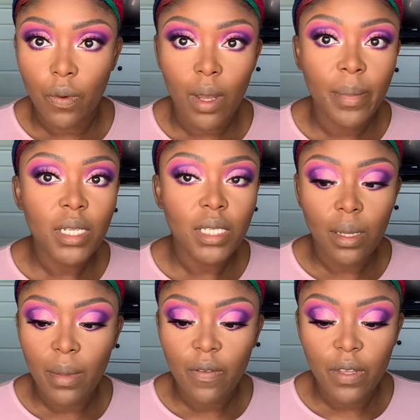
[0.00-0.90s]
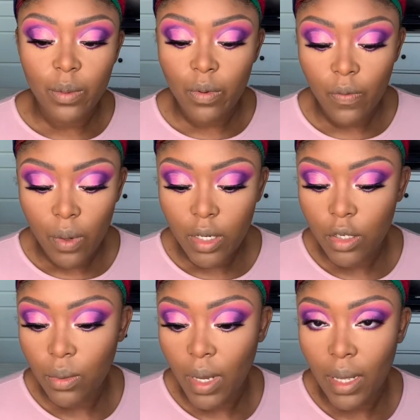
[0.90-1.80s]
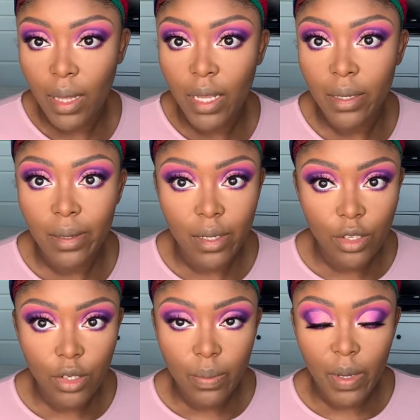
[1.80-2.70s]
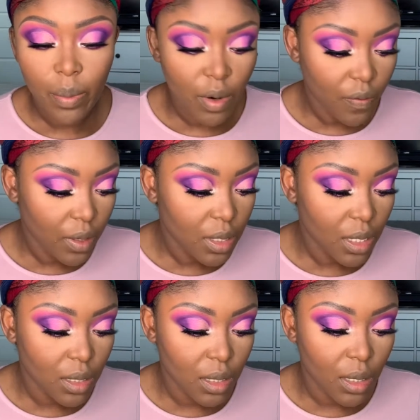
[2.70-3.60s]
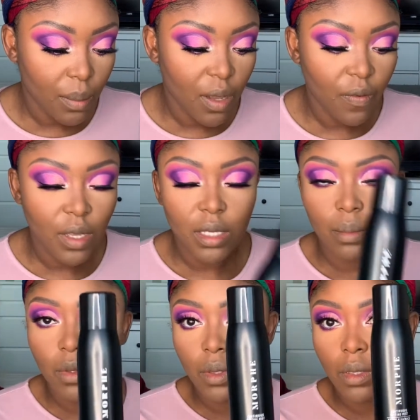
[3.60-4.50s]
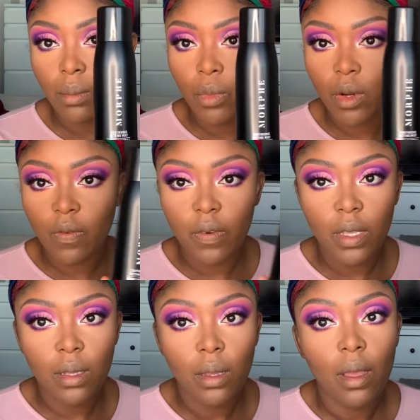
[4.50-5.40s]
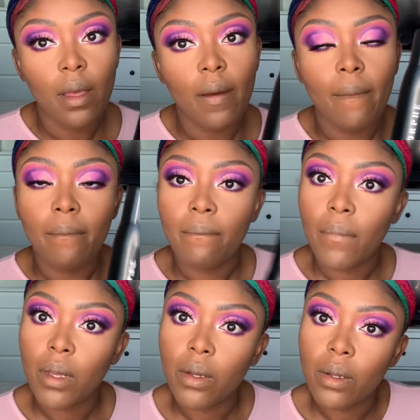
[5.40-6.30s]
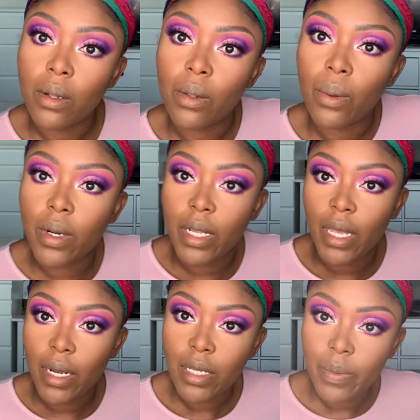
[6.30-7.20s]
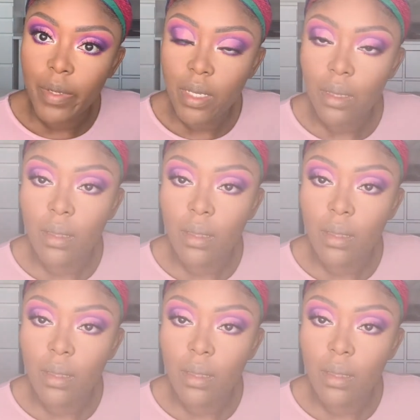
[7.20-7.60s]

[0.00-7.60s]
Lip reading: I'm gonna set my face before I do highlight. That's just my preference. And to set my face, I'm using the Morphe. Good Lord, can I speak?